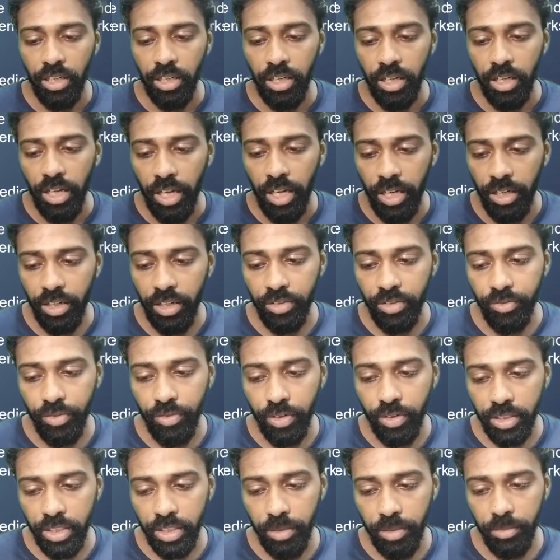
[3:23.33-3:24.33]
And for
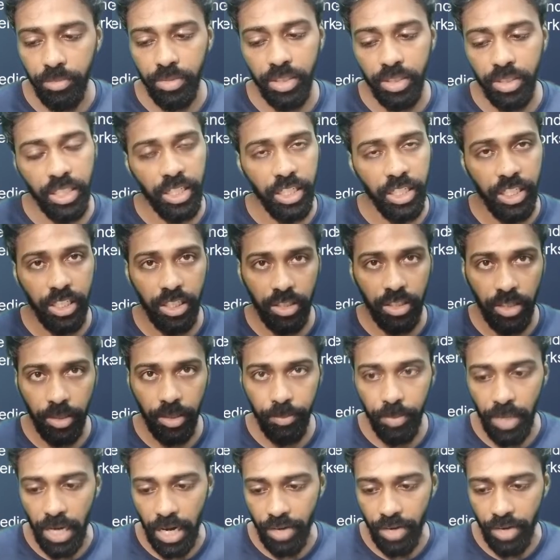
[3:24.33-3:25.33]
them they need a
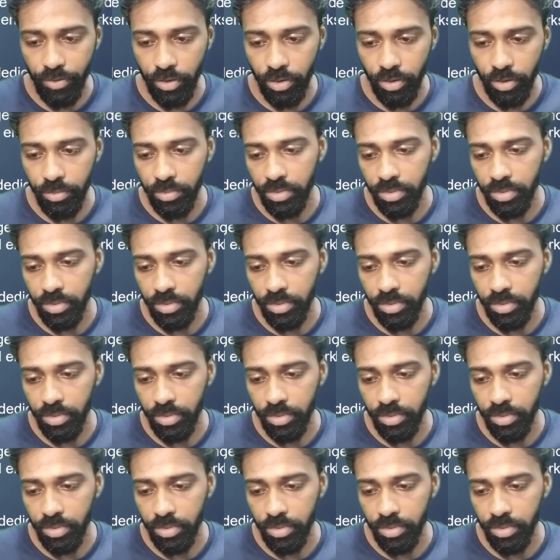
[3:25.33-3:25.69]
platform.